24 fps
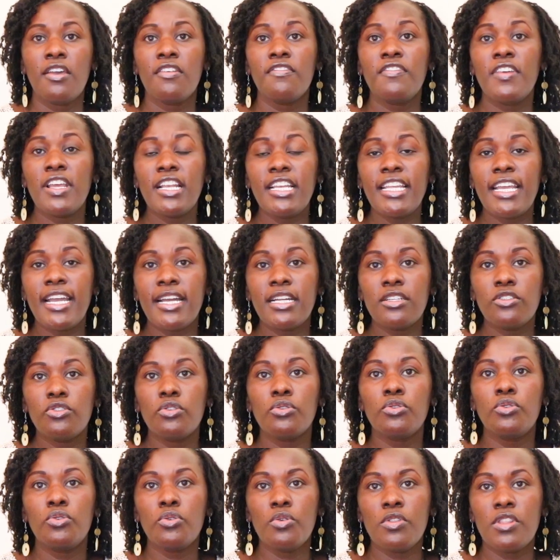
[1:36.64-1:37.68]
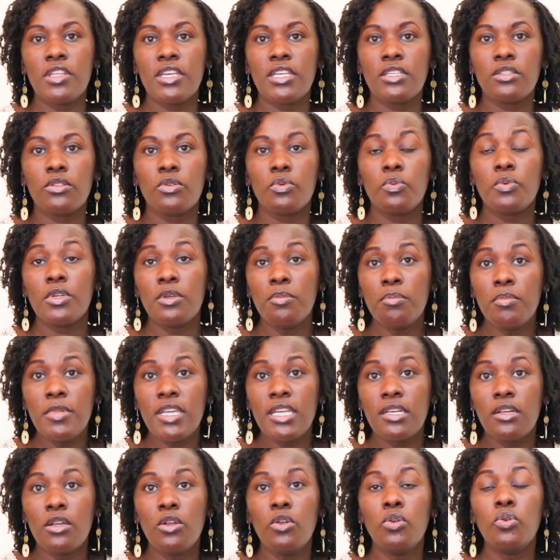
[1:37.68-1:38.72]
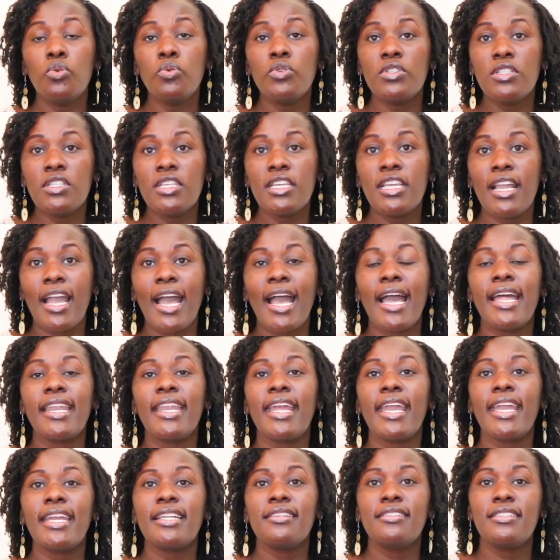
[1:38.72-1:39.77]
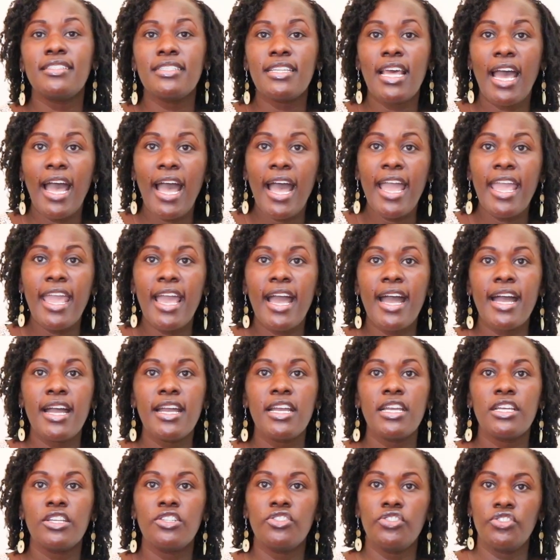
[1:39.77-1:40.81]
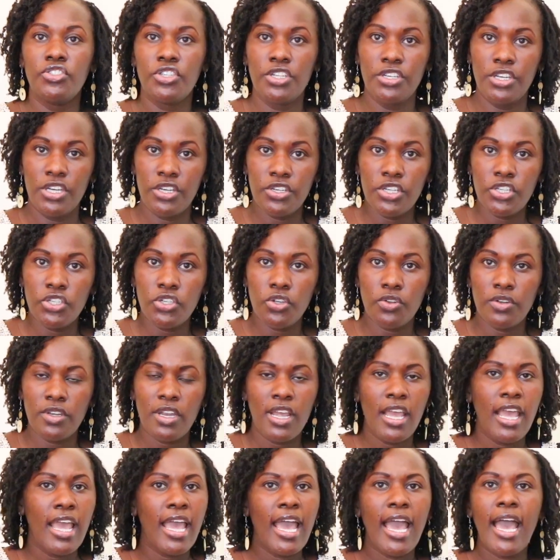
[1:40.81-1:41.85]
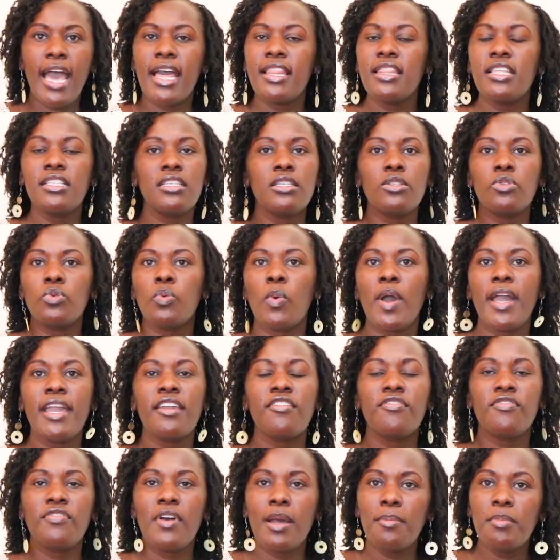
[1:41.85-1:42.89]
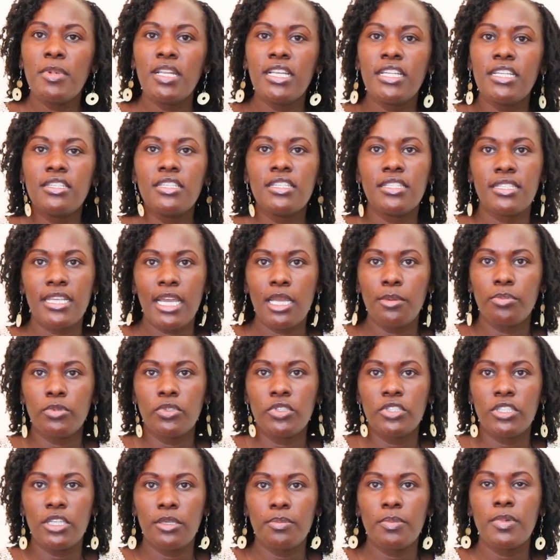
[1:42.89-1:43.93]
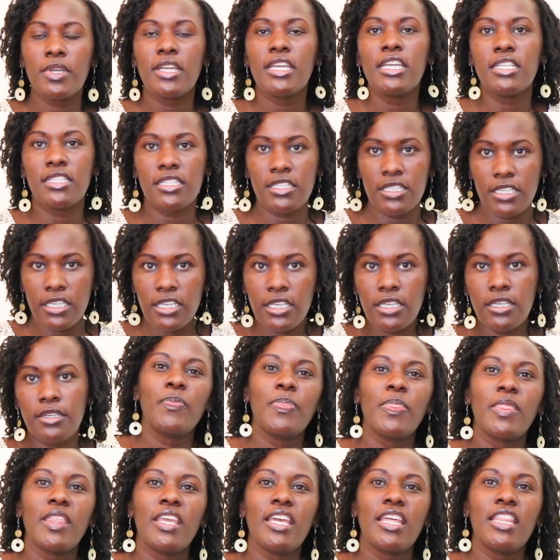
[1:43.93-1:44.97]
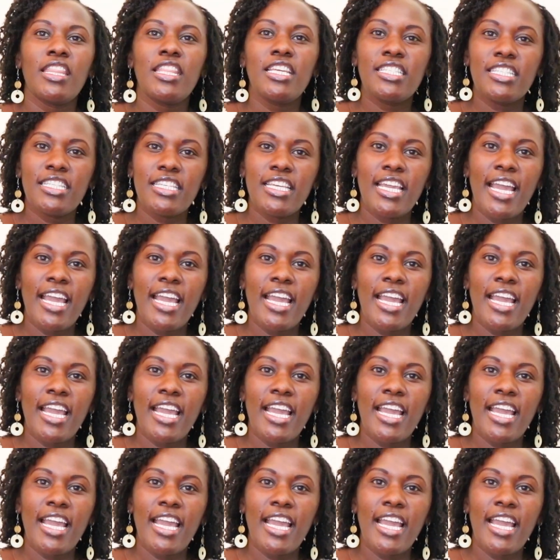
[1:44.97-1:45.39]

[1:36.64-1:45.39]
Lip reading: Failure to do this would mean losing an entire generation. And this is why family discipleship is key. This